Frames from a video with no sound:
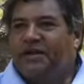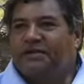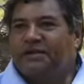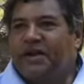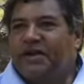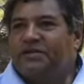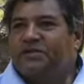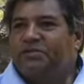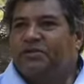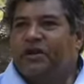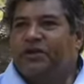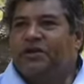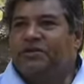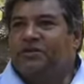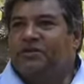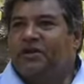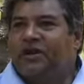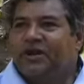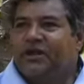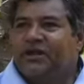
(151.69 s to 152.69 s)
So
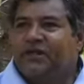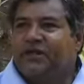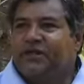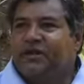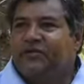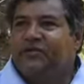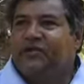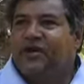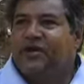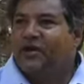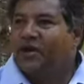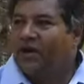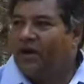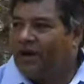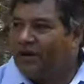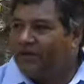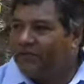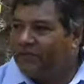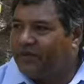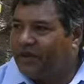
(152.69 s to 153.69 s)
spiritually, you've got a
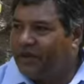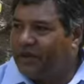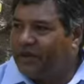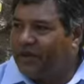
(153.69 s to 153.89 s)
lot of